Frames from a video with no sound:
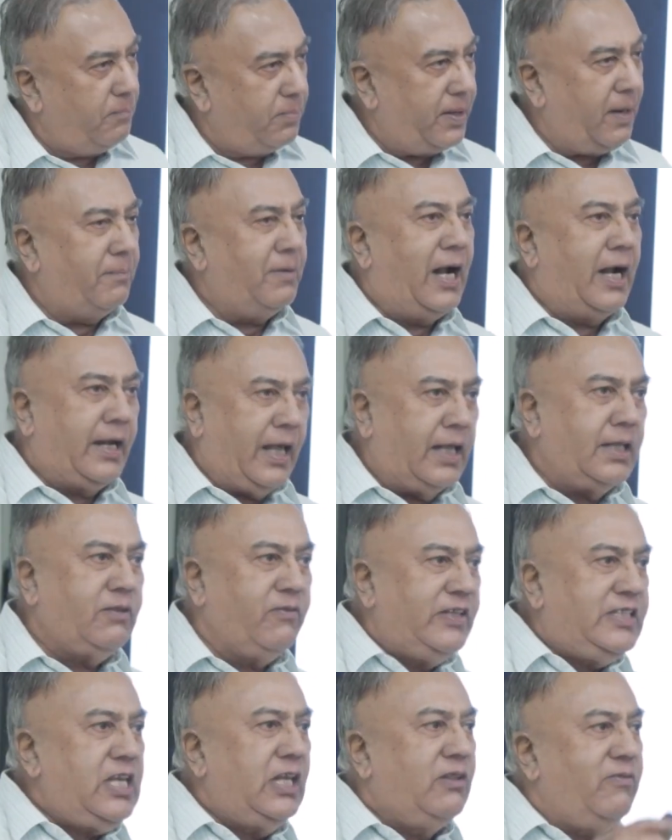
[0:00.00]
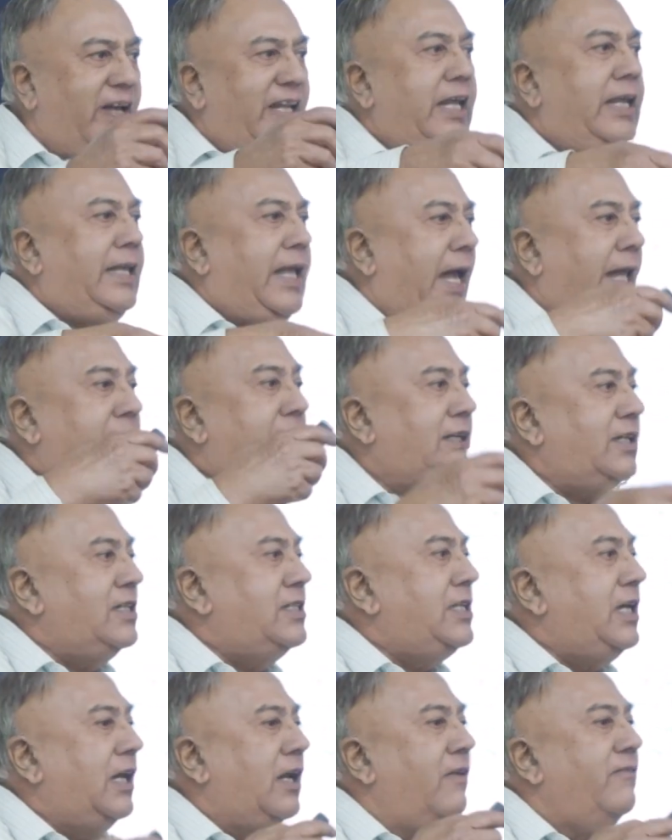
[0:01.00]
pramanas, which is very
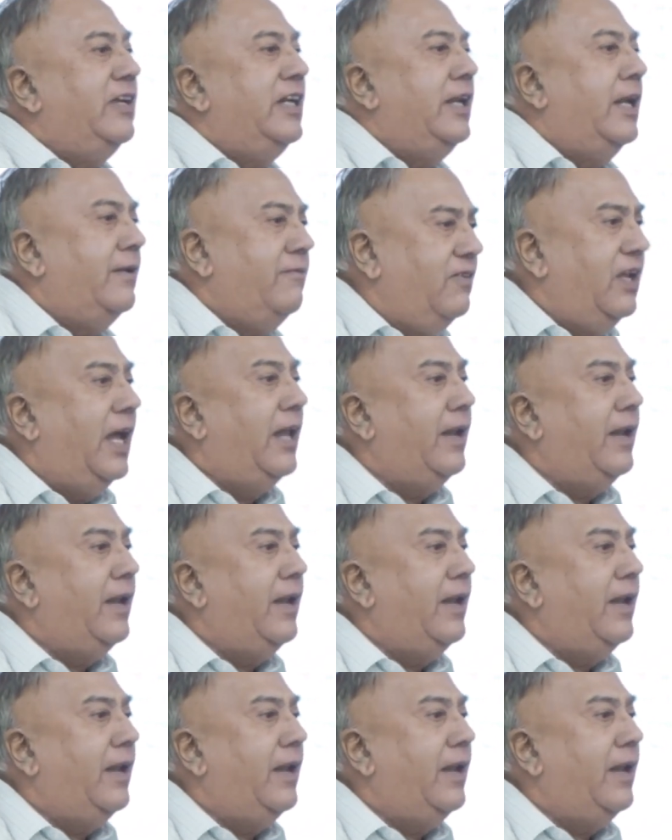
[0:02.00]
characteristic. I mean,